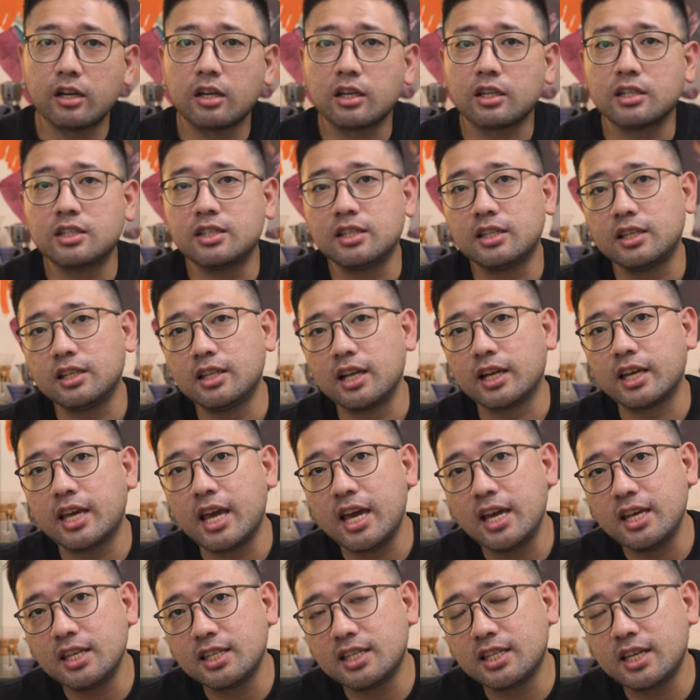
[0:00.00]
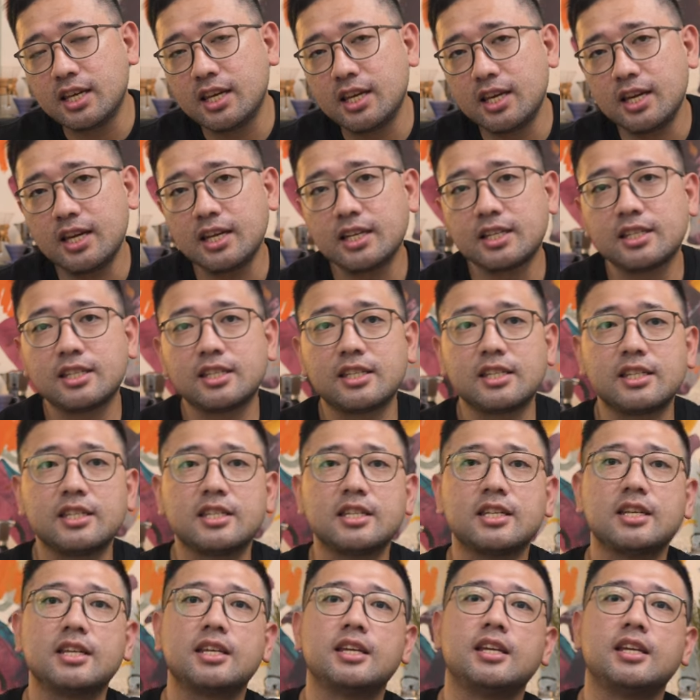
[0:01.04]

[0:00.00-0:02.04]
the K6,